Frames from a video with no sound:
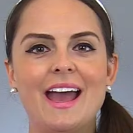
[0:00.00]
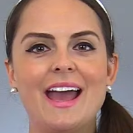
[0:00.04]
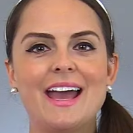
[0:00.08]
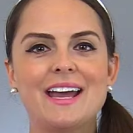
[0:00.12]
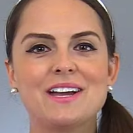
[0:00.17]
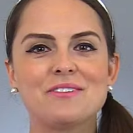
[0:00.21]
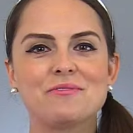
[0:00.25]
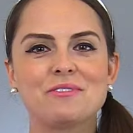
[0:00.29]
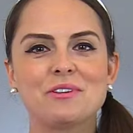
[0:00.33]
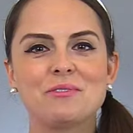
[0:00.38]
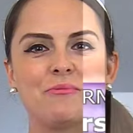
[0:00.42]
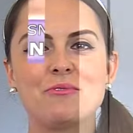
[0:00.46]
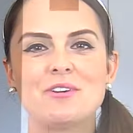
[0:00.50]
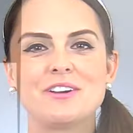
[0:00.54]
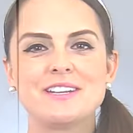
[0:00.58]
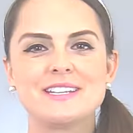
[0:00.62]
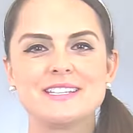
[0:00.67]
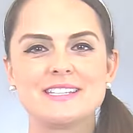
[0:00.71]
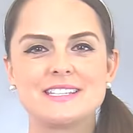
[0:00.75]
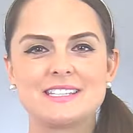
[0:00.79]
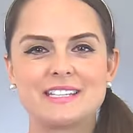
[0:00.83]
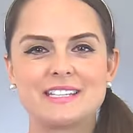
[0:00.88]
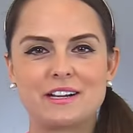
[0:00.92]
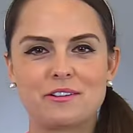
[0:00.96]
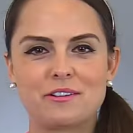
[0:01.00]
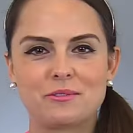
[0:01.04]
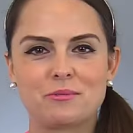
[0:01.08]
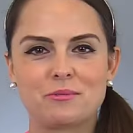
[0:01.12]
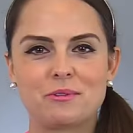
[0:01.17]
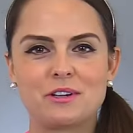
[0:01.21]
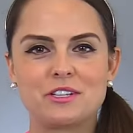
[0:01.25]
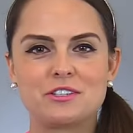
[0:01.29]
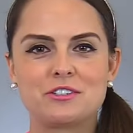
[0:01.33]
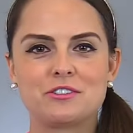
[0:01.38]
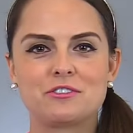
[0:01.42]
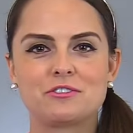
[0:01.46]
Hey everyone, it's Sarah with
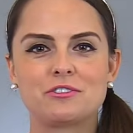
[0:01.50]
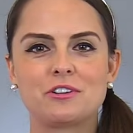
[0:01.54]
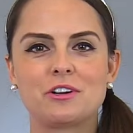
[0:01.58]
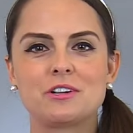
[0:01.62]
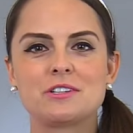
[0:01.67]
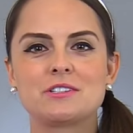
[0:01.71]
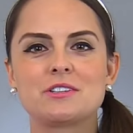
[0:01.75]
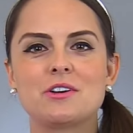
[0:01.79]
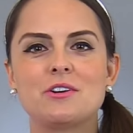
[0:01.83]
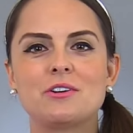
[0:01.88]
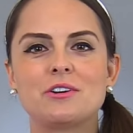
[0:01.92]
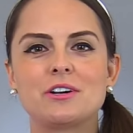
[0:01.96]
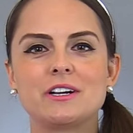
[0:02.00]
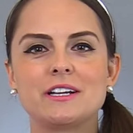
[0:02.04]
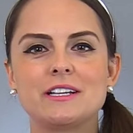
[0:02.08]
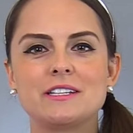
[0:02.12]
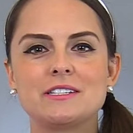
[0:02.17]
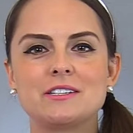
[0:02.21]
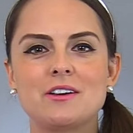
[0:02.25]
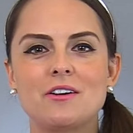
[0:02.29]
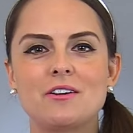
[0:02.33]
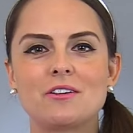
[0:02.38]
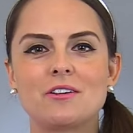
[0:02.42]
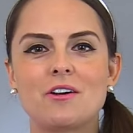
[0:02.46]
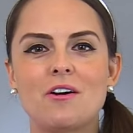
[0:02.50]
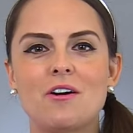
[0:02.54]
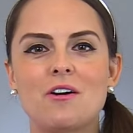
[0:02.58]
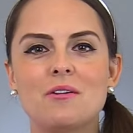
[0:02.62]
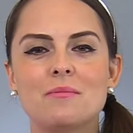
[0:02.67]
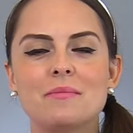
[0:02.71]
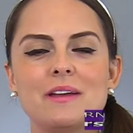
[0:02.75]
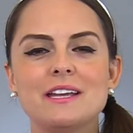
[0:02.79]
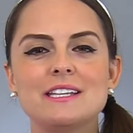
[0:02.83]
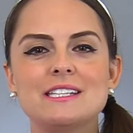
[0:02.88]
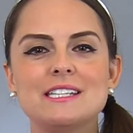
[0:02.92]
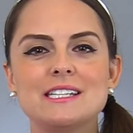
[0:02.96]

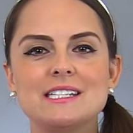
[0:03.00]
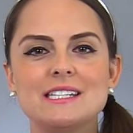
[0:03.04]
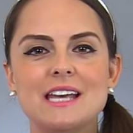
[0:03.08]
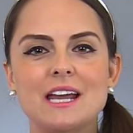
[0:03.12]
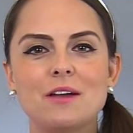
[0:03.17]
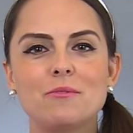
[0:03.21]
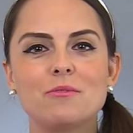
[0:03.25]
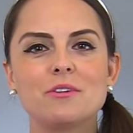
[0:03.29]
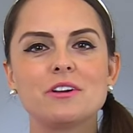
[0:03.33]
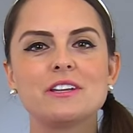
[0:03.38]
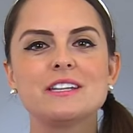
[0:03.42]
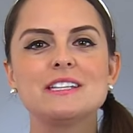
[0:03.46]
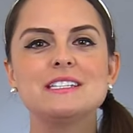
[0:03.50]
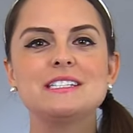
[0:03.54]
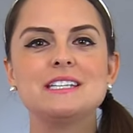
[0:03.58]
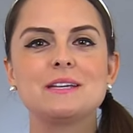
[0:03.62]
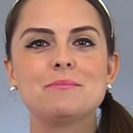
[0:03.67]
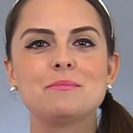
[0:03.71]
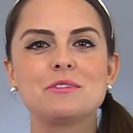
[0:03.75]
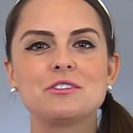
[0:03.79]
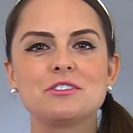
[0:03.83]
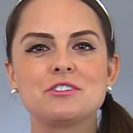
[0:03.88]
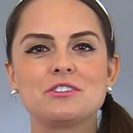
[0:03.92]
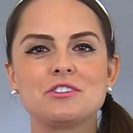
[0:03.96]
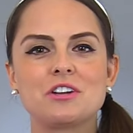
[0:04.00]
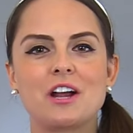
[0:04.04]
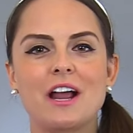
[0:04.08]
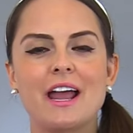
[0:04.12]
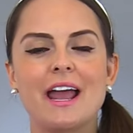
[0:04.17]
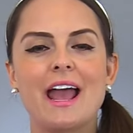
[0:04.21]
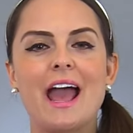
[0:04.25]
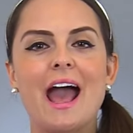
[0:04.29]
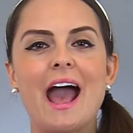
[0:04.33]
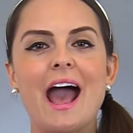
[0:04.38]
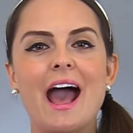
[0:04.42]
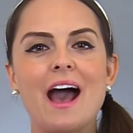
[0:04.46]
RegisteredNurseRN.com and today we're going to
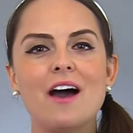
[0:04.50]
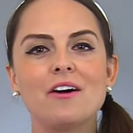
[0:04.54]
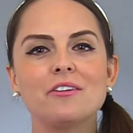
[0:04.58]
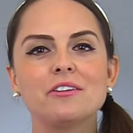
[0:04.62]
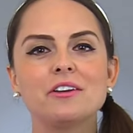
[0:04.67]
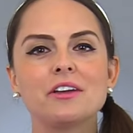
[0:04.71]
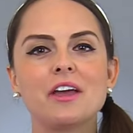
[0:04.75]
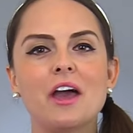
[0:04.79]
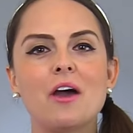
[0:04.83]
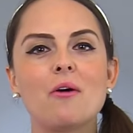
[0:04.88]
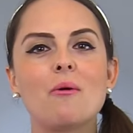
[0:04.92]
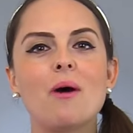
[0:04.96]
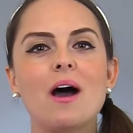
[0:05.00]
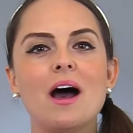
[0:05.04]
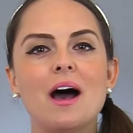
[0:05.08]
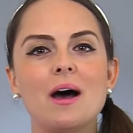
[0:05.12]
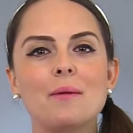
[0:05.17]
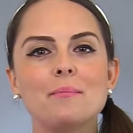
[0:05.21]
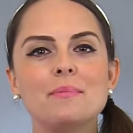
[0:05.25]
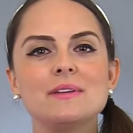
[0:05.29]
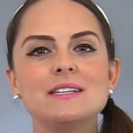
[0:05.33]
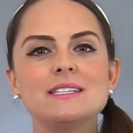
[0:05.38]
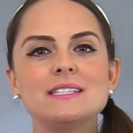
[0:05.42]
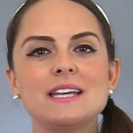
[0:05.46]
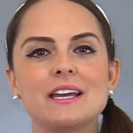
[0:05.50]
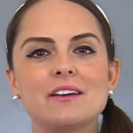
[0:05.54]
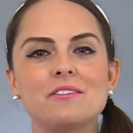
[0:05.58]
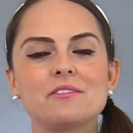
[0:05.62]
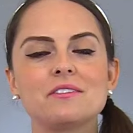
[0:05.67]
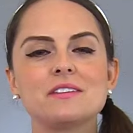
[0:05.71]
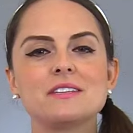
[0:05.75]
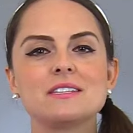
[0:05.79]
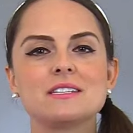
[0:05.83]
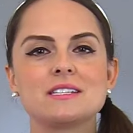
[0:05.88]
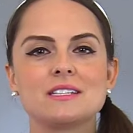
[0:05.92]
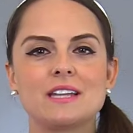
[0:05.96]
demonstrate how to go up and
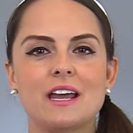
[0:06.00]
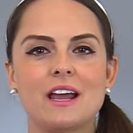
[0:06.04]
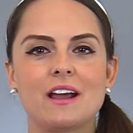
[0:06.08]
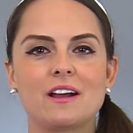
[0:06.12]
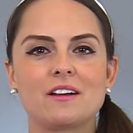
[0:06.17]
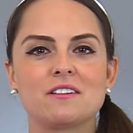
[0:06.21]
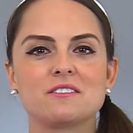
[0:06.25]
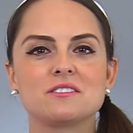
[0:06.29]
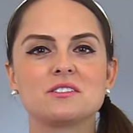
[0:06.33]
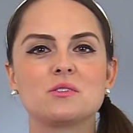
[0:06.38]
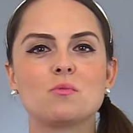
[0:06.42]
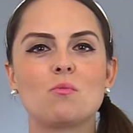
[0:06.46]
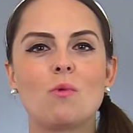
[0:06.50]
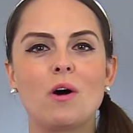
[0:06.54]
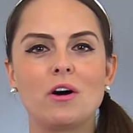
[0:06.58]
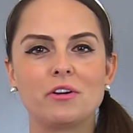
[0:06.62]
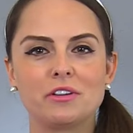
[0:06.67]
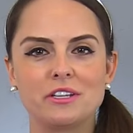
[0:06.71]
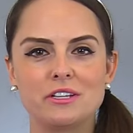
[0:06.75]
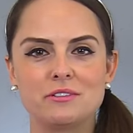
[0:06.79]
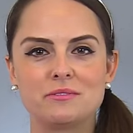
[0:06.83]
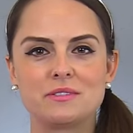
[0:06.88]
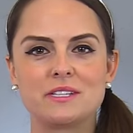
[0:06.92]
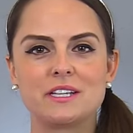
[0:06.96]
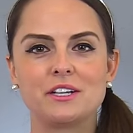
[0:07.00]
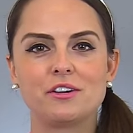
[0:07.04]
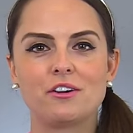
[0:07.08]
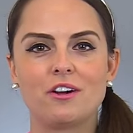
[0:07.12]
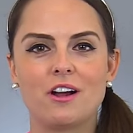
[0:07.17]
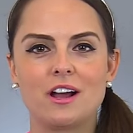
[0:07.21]
down the stairs while using